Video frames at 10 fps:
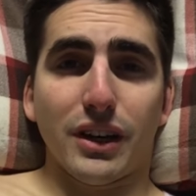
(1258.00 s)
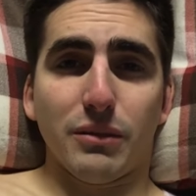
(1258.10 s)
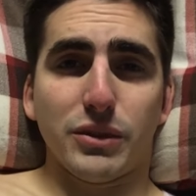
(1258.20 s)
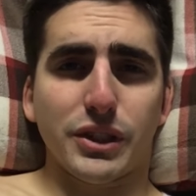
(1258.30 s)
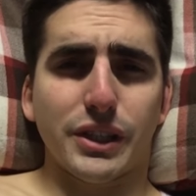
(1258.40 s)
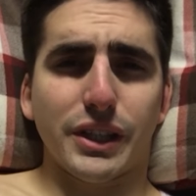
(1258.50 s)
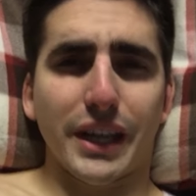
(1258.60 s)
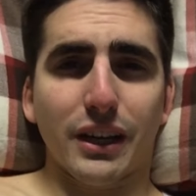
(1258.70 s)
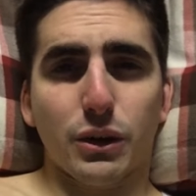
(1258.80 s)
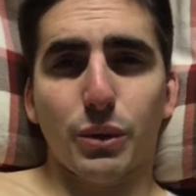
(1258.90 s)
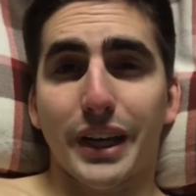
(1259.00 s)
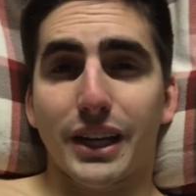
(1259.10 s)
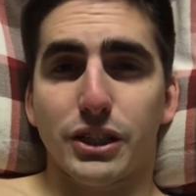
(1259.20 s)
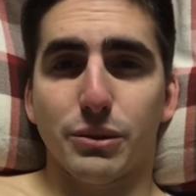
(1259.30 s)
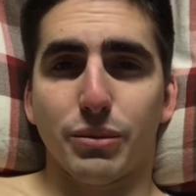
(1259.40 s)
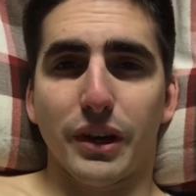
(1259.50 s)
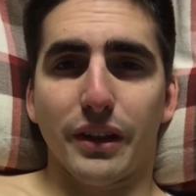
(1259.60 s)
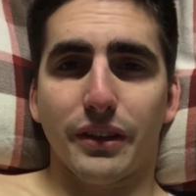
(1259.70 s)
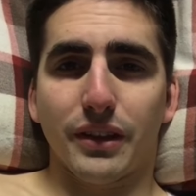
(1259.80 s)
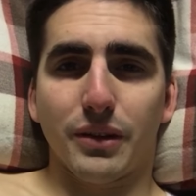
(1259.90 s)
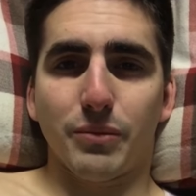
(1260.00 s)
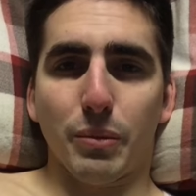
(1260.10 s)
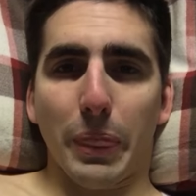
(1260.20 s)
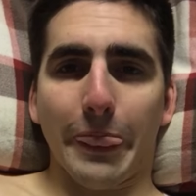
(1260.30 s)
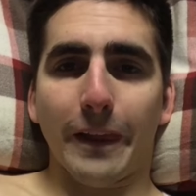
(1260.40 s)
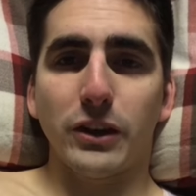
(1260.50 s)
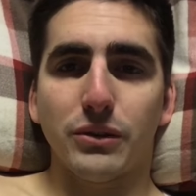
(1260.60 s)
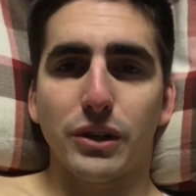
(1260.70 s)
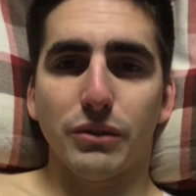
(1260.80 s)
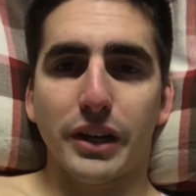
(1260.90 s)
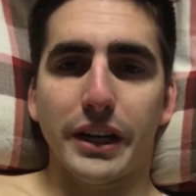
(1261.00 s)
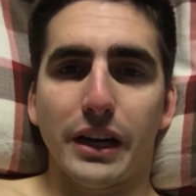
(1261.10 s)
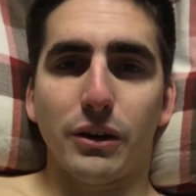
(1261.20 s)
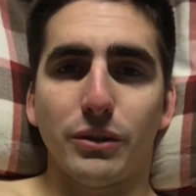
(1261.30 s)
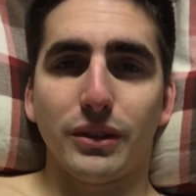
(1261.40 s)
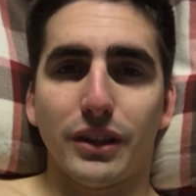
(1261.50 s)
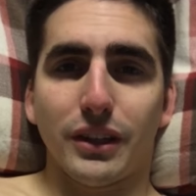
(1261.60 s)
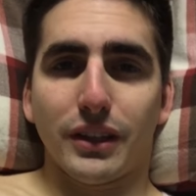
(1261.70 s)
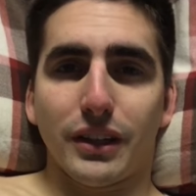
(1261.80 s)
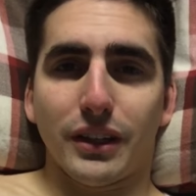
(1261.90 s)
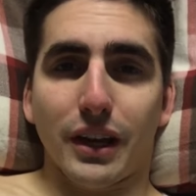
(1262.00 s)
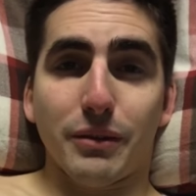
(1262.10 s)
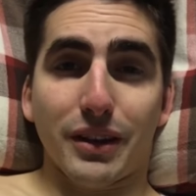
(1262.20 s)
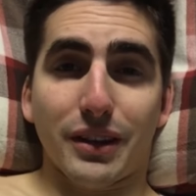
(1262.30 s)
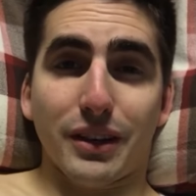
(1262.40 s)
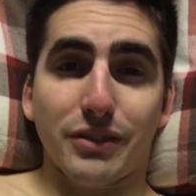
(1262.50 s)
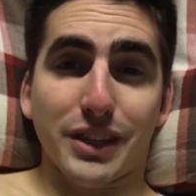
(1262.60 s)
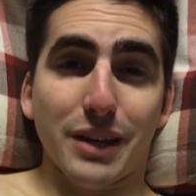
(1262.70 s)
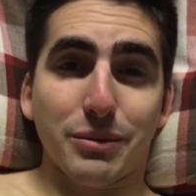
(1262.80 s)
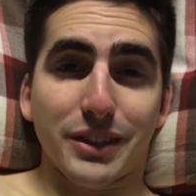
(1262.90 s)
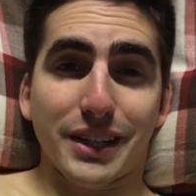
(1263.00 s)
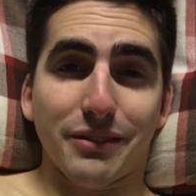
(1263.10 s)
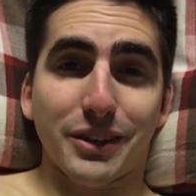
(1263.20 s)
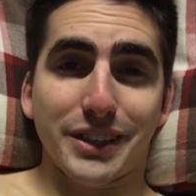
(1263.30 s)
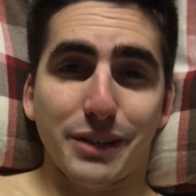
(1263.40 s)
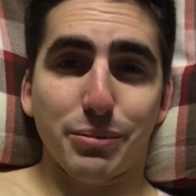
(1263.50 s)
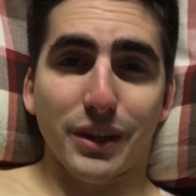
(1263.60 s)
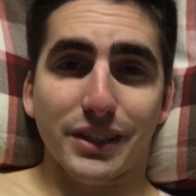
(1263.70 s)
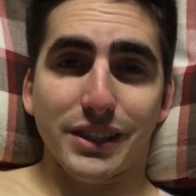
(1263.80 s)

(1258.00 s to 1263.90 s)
just because you can't quite catch your breath. I don't know right now. I'm not obviously able to take very deep breaths